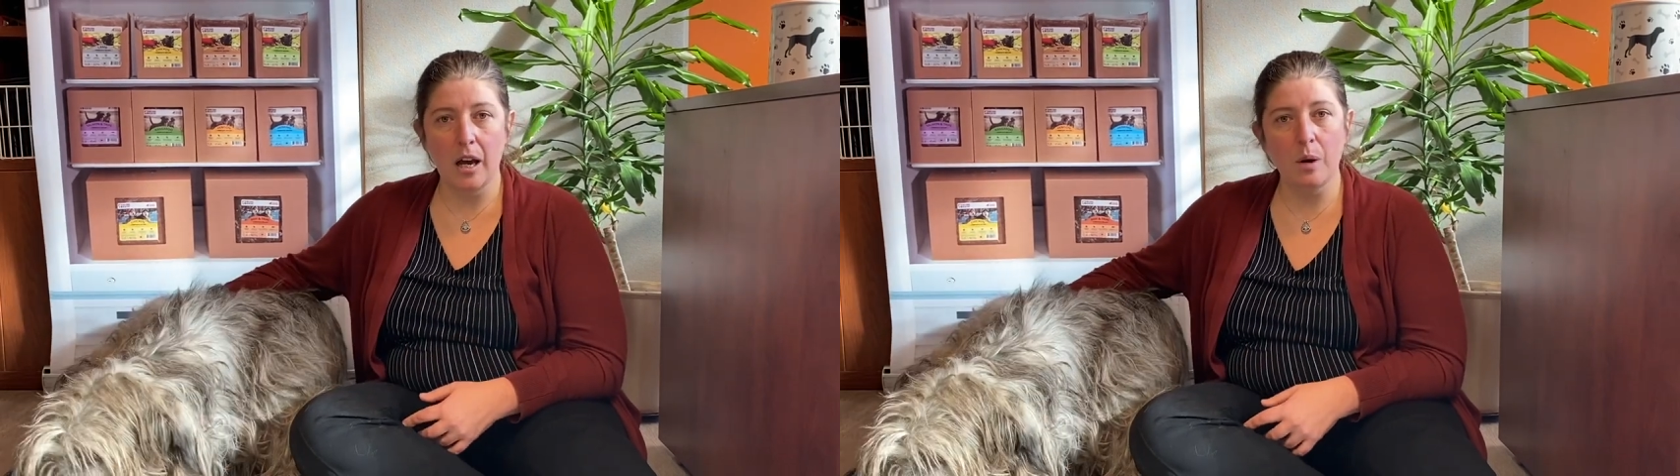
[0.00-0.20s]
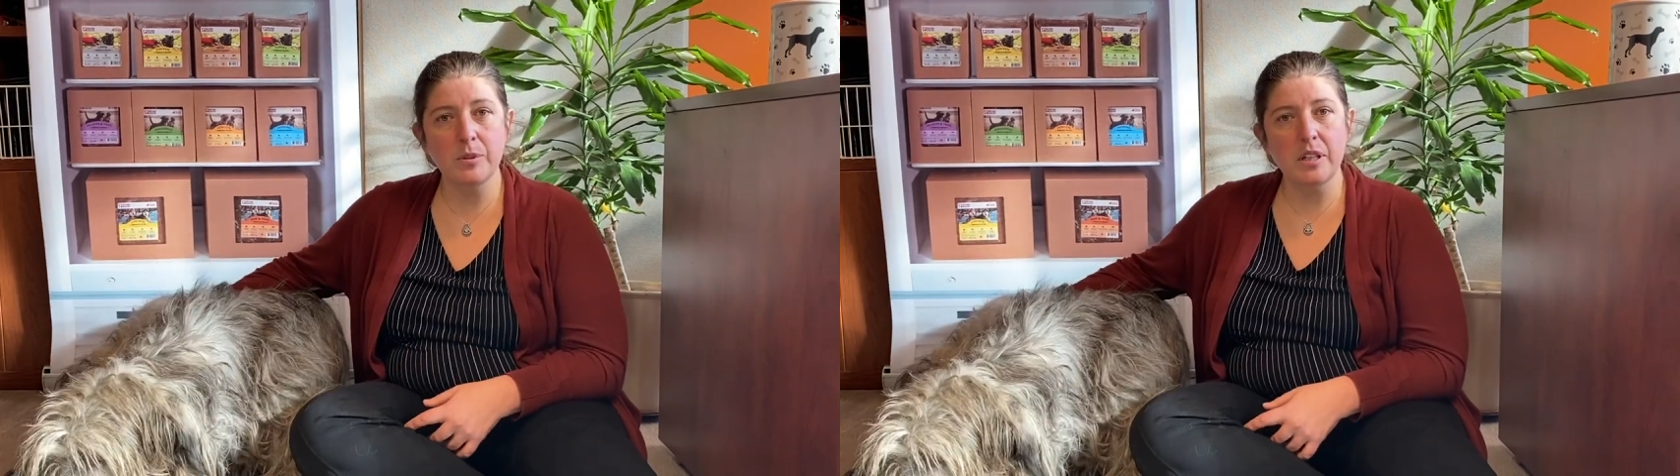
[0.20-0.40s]

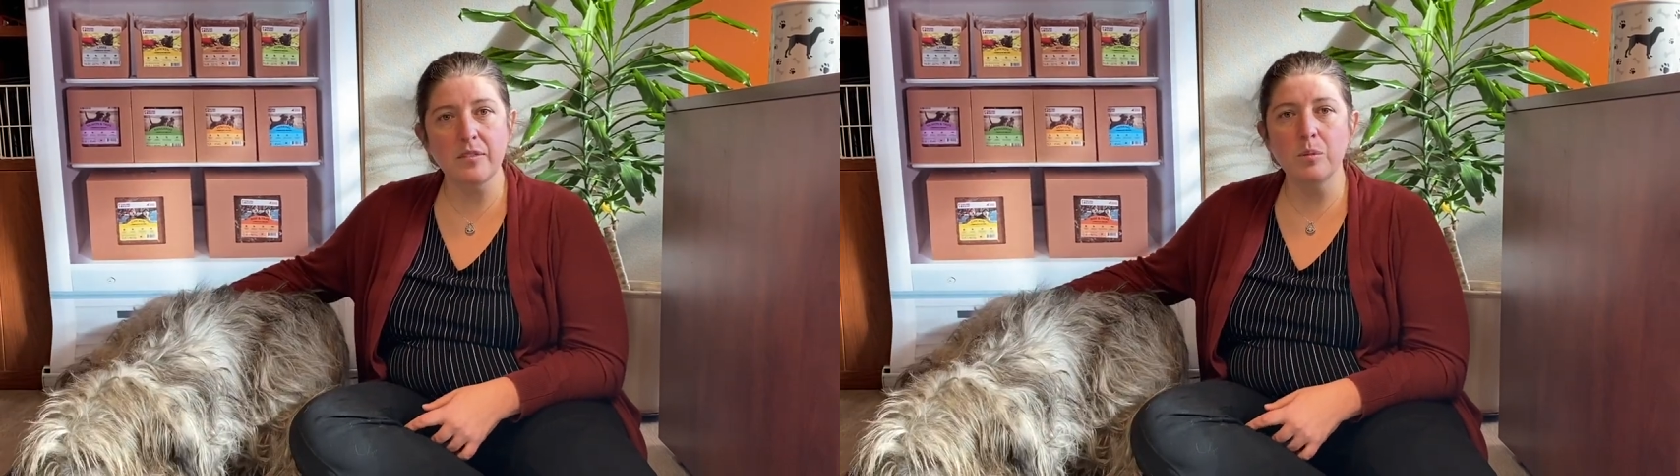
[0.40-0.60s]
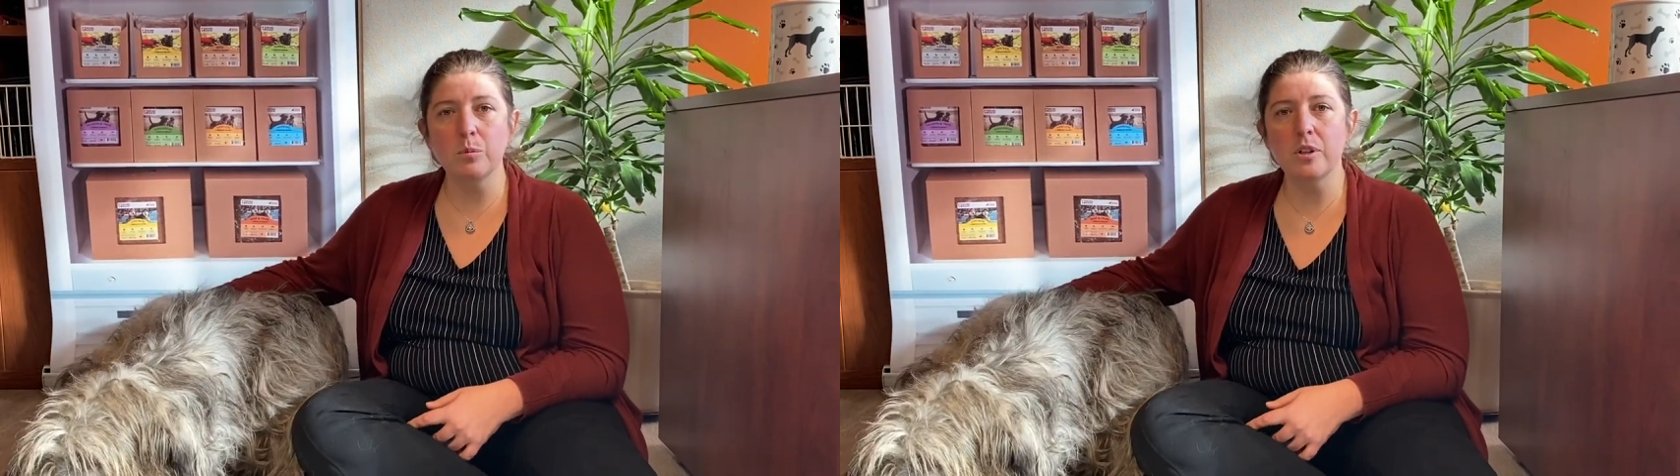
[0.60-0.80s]
I was
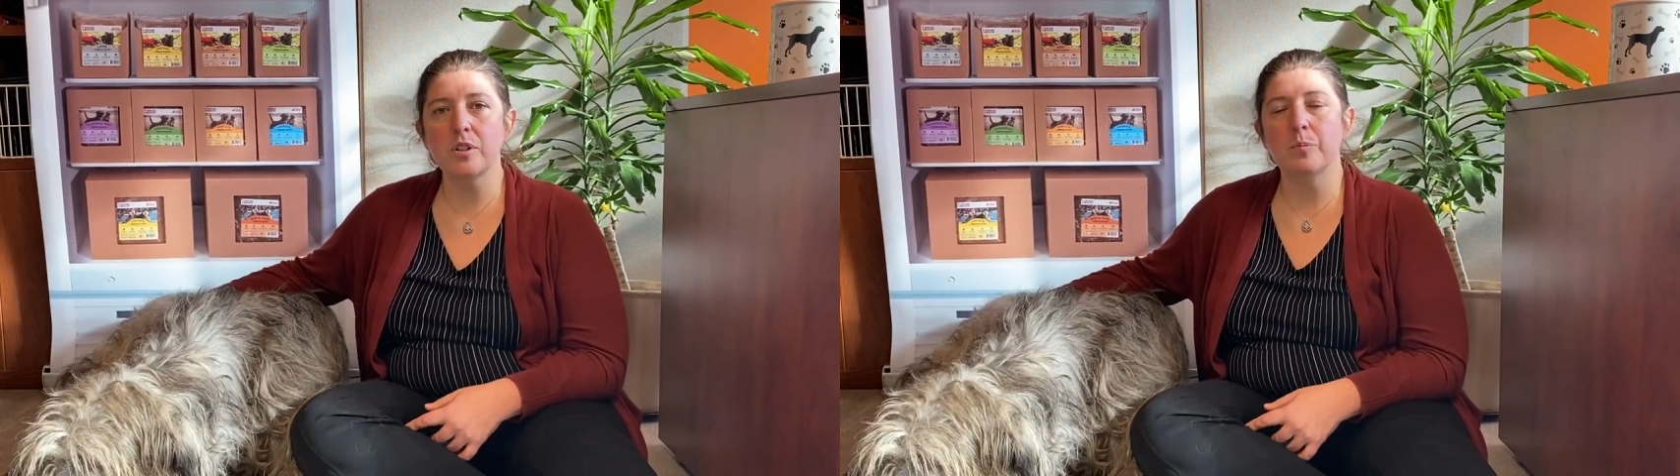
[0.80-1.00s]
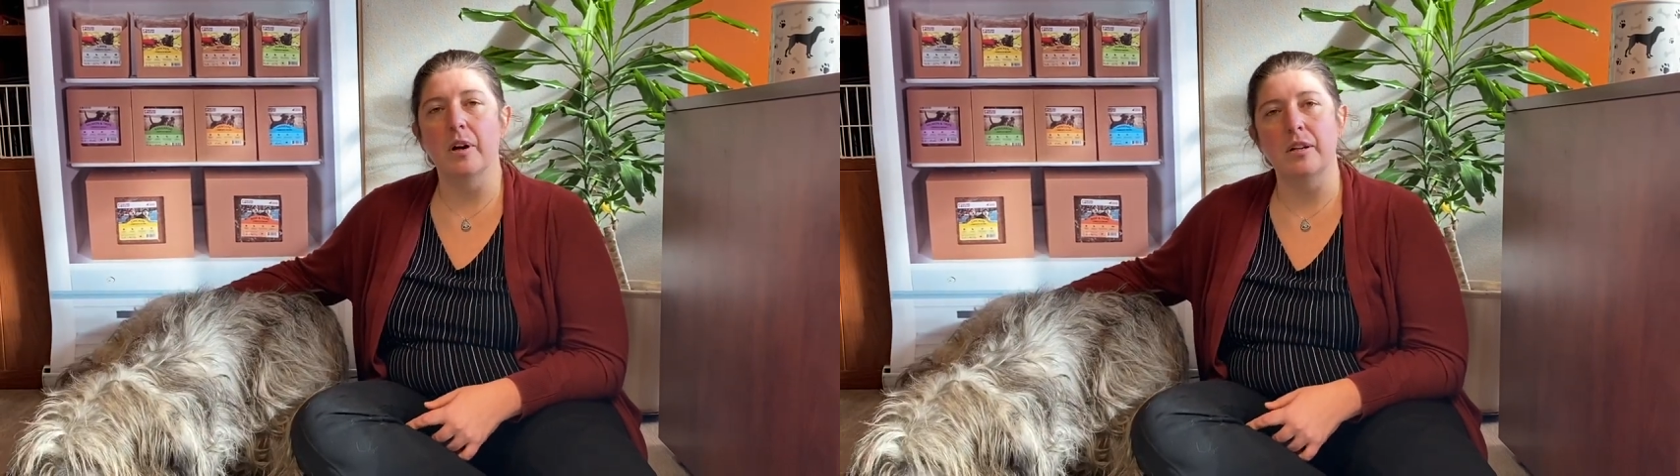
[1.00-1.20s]
even more
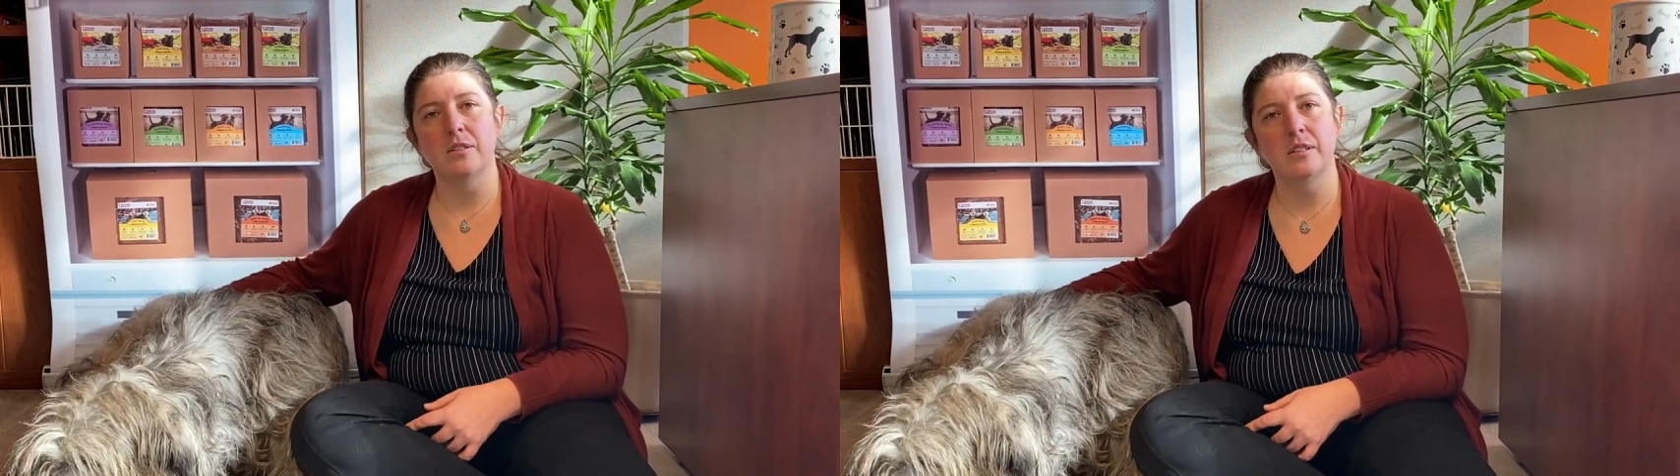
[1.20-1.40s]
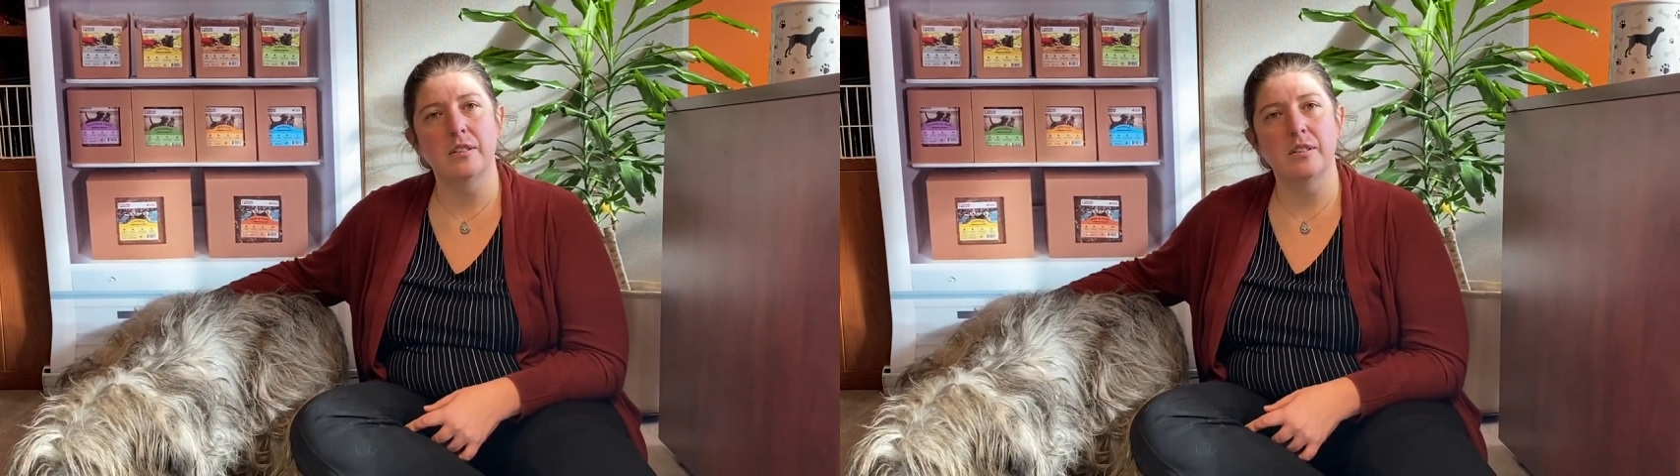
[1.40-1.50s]
surprised to